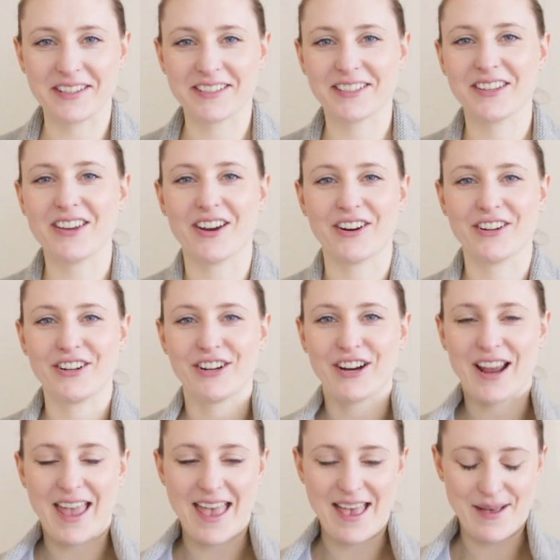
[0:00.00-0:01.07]
this
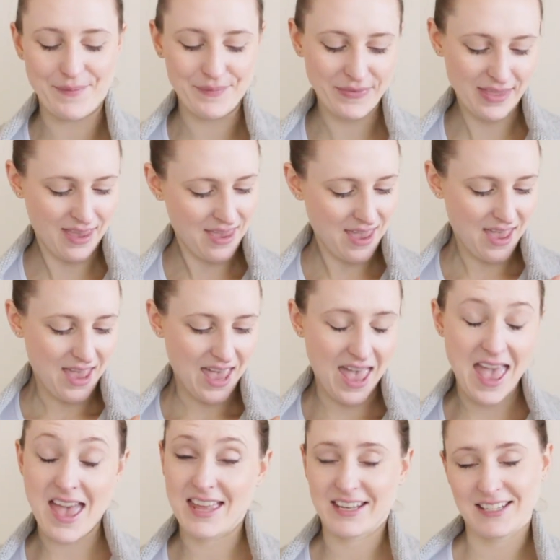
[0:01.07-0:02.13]
garter hem
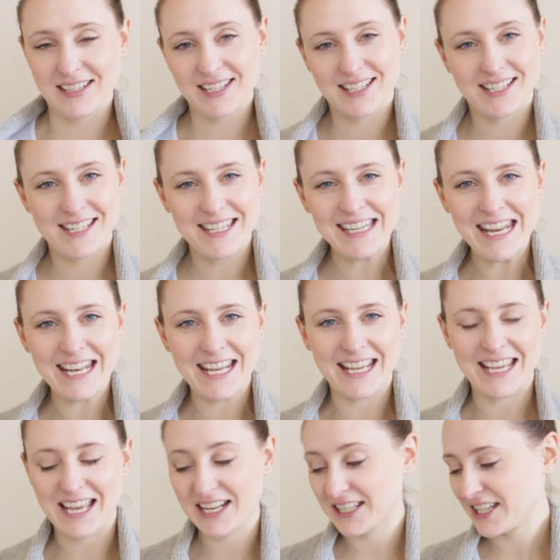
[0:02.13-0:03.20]
and
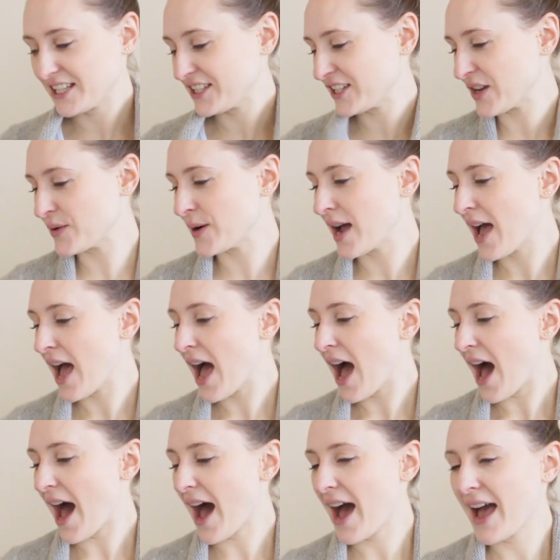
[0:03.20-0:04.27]
knitting it. So
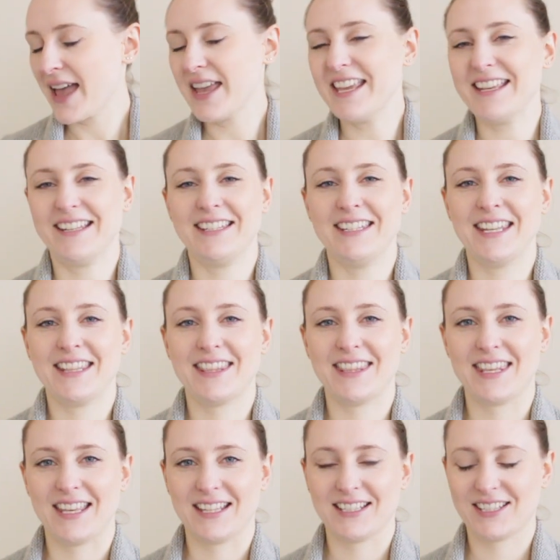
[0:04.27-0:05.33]
I knit
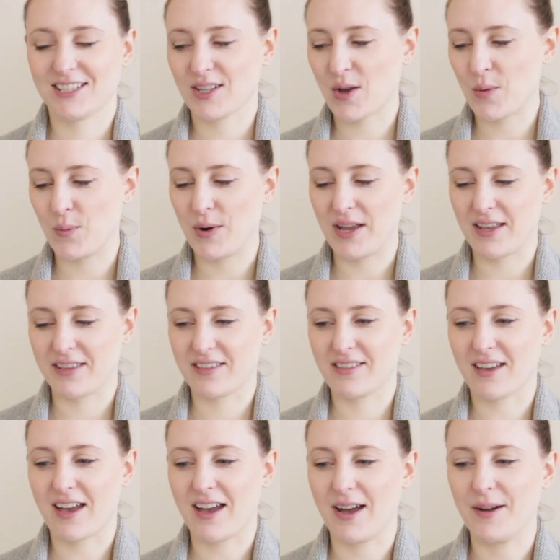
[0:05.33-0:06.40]
this
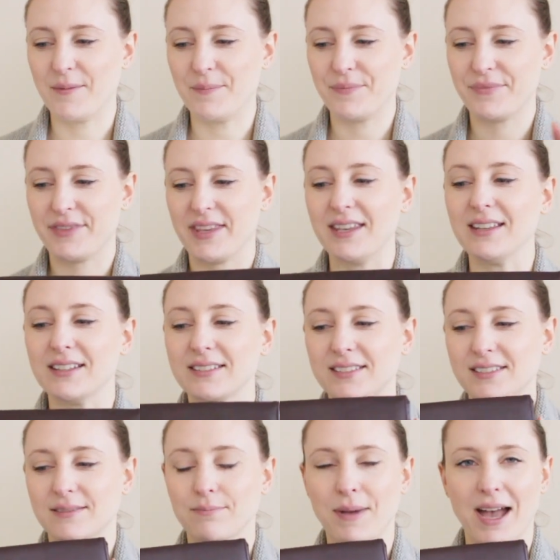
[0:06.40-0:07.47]
with
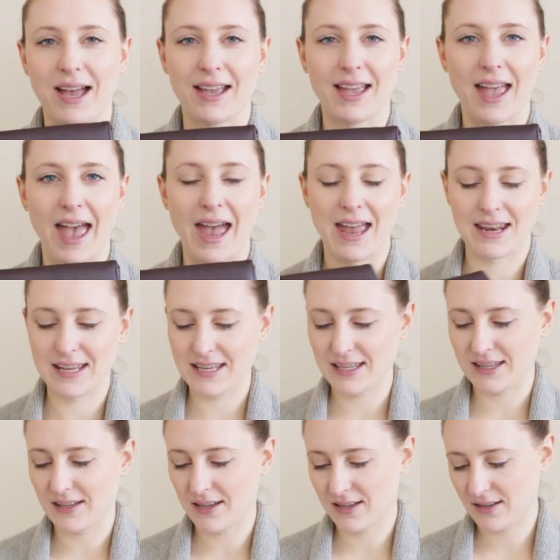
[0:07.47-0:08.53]
my
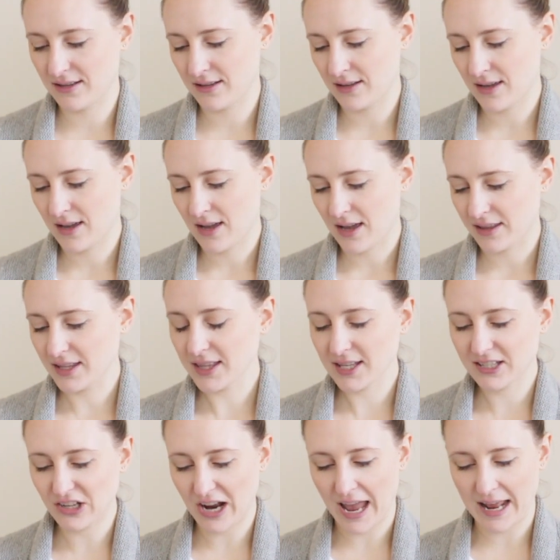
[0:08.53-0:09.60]
Addy, I think
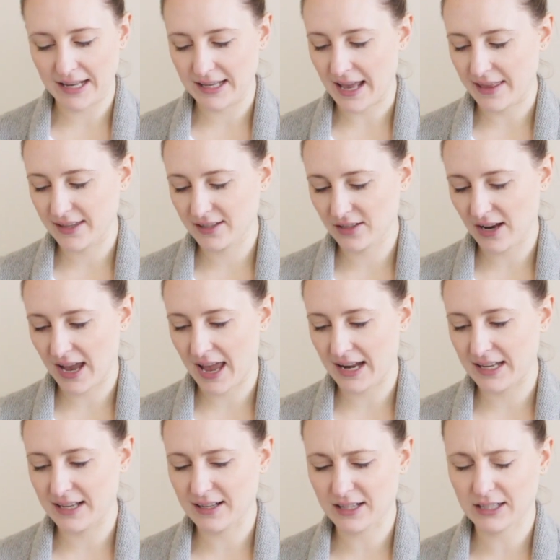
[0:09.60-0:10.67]
these are Addy, yeah, these are
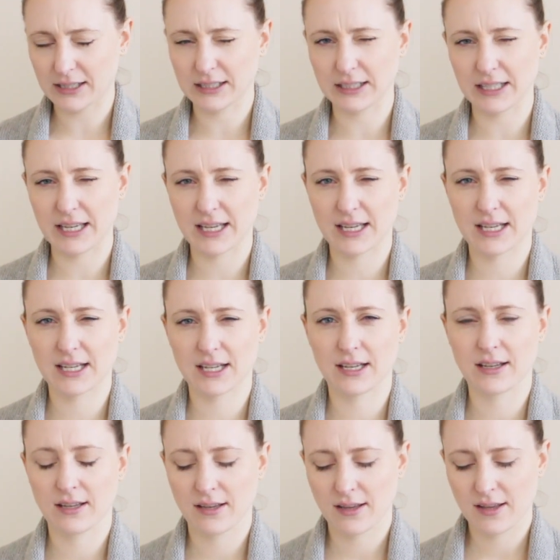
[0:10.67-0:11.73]
Addy Click.
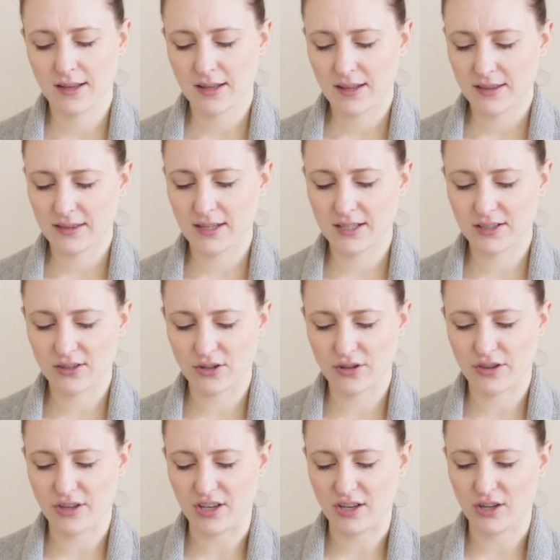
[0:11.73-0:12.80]
These are
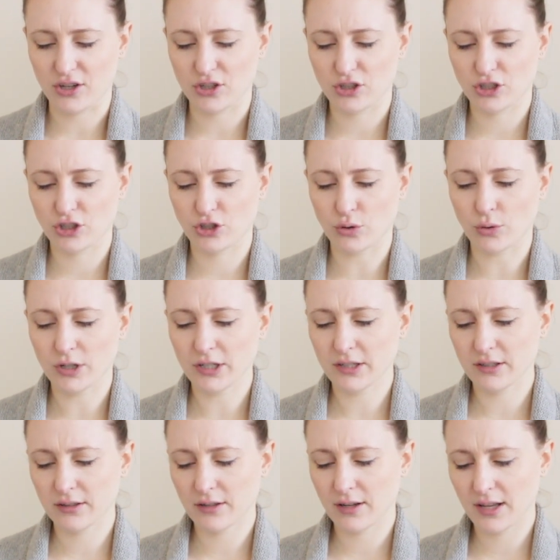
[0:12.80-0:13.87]
the short
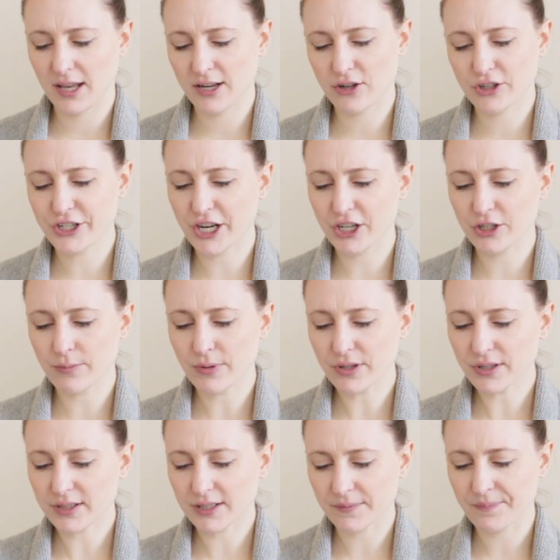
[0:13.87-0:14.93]

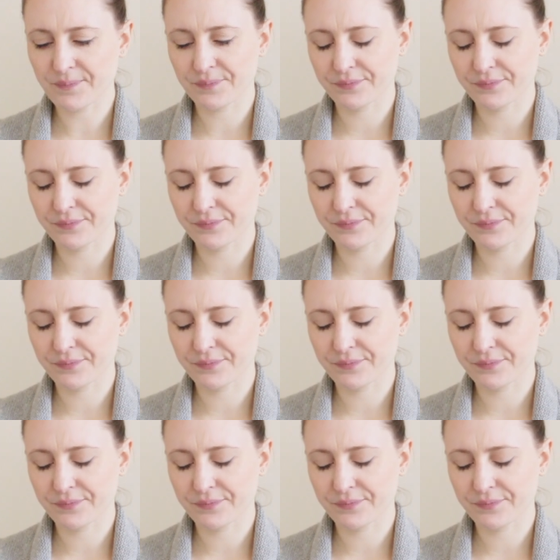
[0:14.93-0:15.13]
interchangeables,